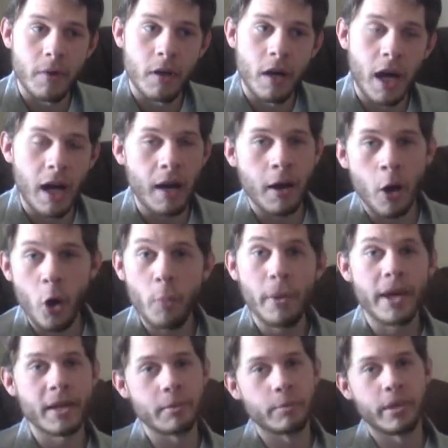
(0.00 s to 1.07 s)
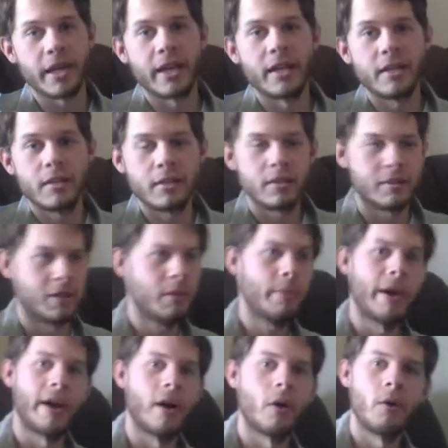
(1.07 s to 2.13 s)
I hope I can play it
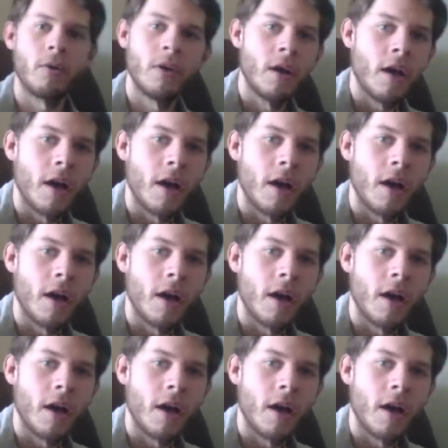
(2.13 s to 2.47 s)
somehow.